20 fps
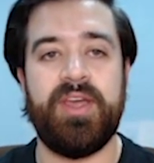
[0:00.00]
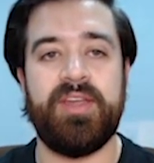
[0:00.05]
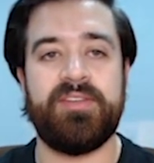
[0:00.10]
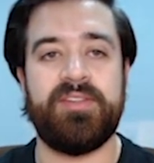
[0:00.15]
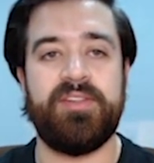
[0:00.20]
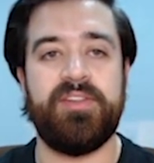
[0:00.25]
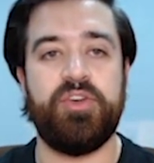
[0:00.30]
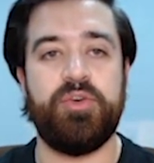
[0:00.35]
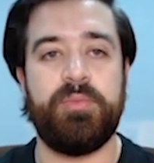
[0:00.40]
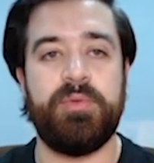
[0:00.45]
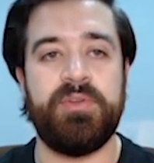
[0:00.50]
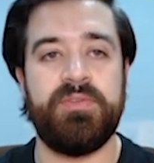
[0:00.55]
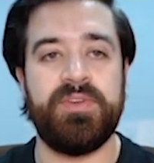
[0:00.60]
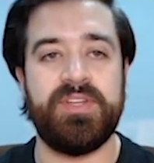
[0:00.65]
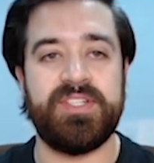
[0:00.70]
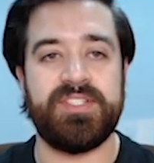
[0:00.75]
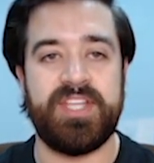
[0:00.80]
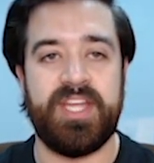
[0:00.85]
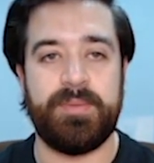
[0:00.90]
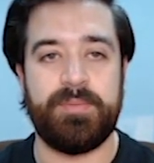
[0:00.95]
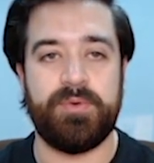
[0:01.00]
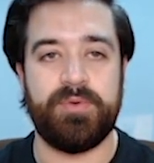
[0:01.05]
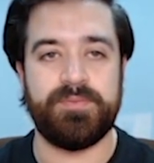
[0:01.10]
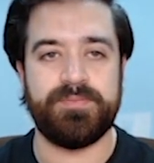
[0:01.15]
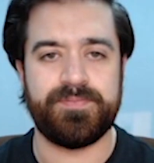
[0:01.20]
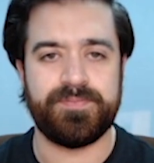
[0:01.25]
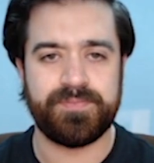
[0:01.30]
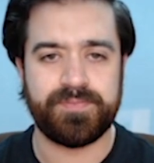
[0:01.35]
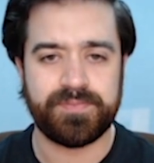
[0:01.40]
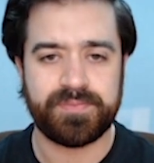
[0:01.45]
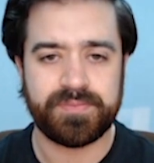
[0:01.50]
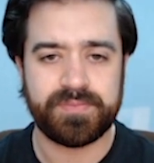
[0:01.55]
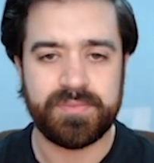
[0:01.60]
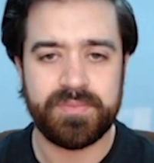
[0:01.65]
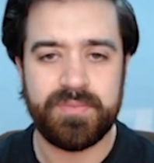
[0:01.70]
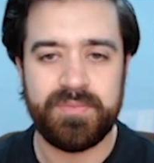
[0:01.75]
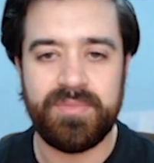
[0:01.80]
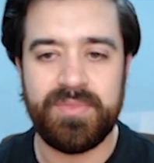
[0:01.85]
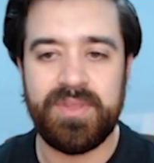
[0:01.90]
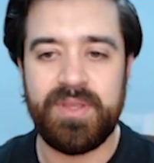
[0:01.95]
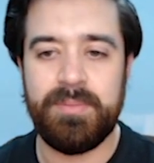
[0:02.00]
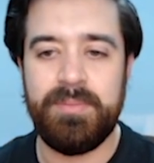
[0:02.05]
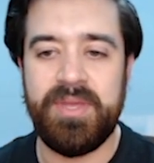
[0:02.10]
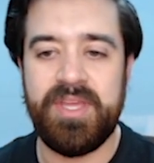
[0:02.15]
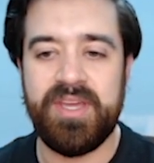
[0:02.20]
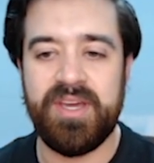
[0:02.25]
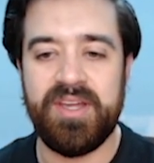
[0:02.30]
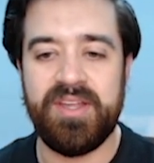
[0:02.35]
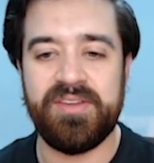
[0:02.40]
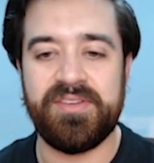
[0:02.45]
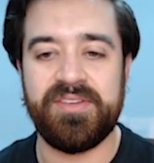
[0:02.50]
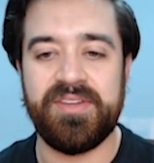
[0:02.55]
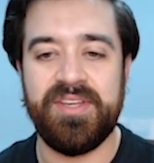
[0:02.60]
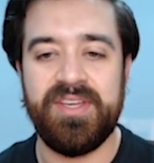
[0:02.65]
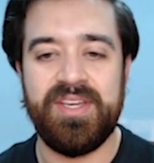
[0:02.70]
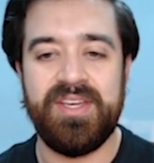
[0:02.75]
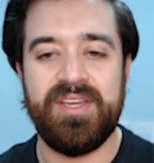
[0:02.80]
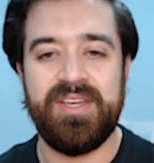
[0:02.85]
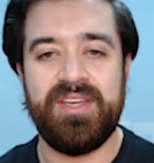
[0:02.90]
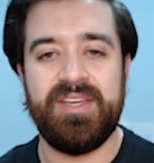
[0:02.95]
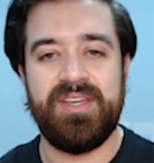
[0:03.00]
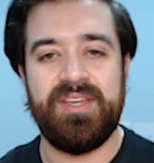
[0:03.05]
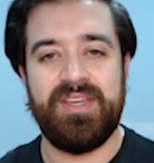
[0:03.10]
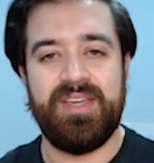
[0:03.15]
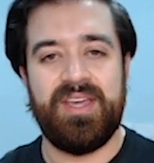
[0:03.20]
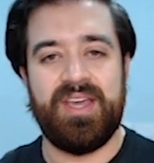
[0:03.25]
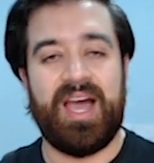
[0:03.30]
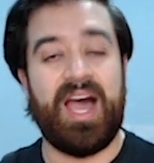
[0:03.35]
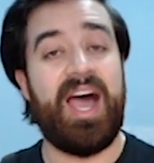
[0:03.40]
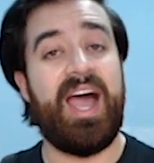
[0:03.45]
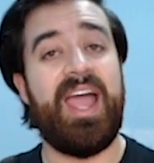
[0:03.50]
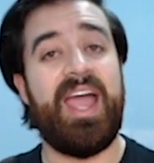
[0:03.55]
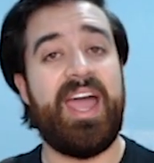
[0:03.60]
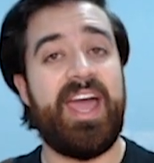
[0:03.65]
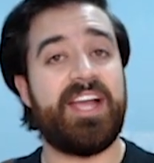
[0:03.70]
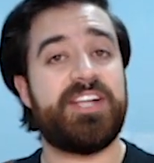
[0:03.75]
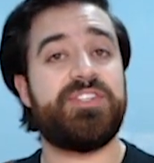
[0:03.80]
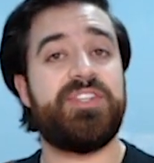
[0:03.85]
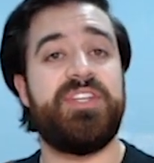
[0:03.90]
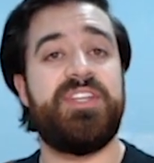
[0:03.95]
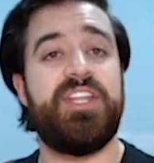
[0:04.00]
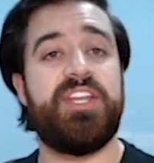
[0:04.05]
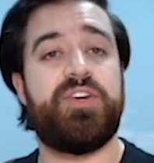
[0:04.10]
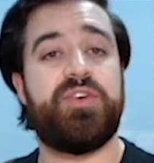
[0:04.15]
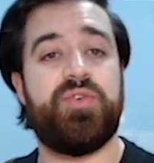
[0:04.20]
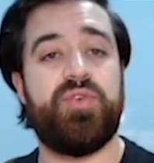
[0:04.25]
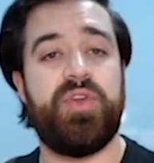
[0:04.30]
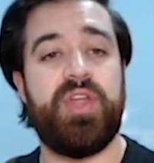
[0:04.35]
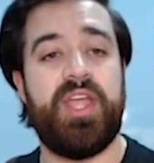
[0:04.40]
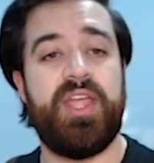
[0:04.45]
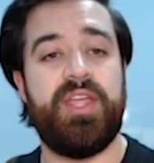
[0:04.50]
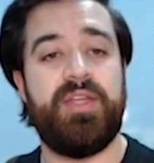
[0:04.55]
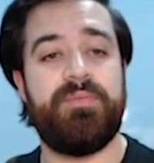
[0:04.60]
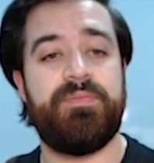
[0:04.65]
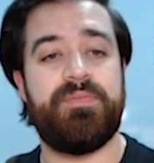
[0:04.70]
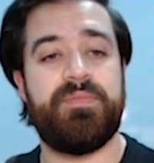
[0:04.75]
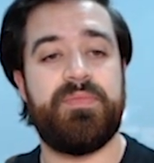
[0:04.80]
as a little bit of an example, because I actually did create